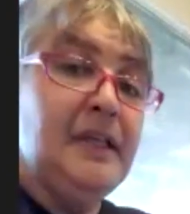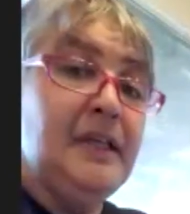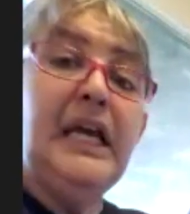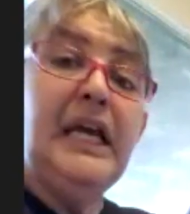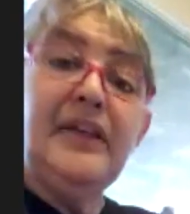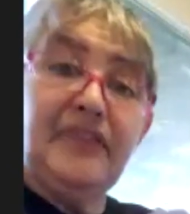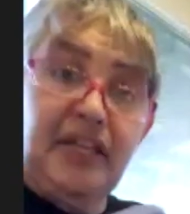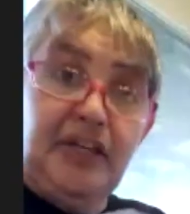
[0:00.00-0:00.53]

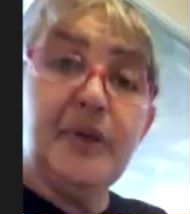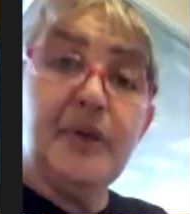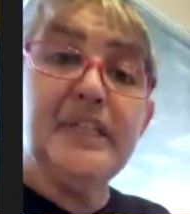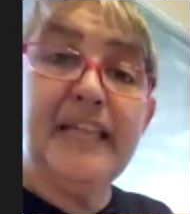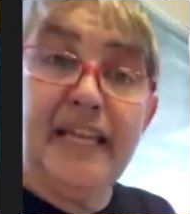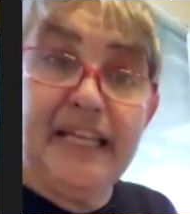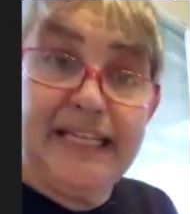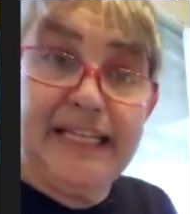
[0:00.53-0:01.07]
Then you can take an
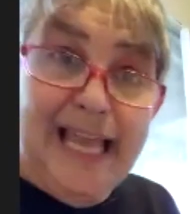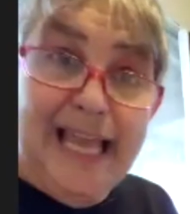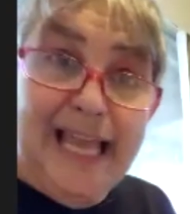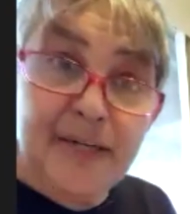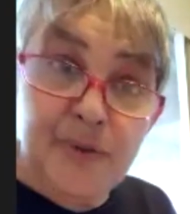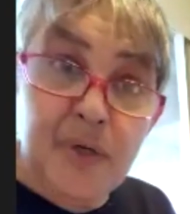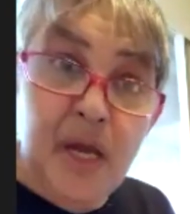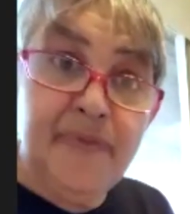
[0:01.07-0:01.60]
X-Acto
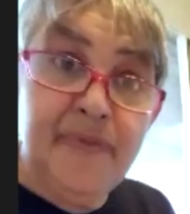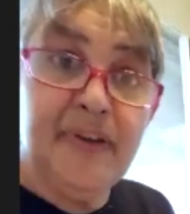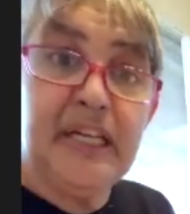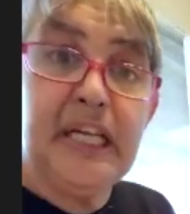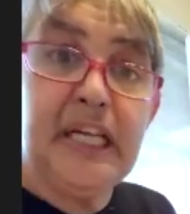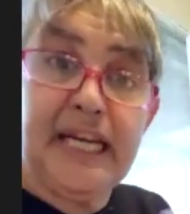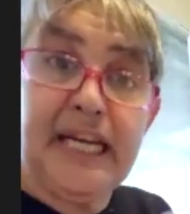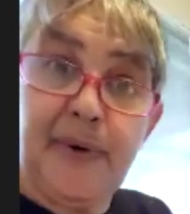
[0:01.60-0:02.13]
knife and
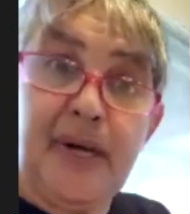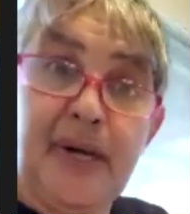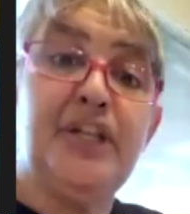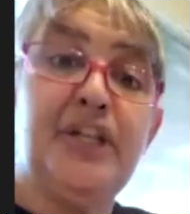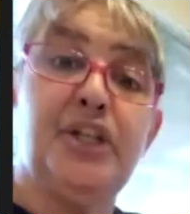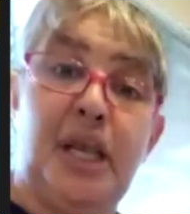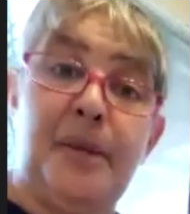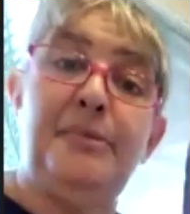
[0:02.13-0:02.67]
cut out any
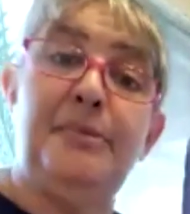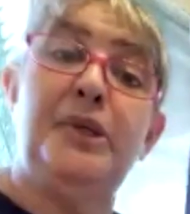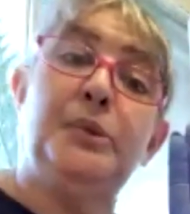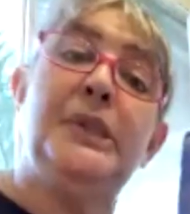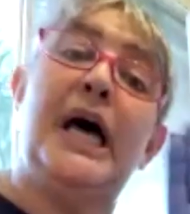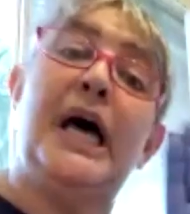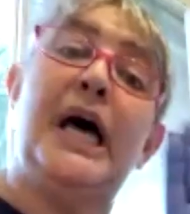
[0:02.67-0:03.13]
shape you like,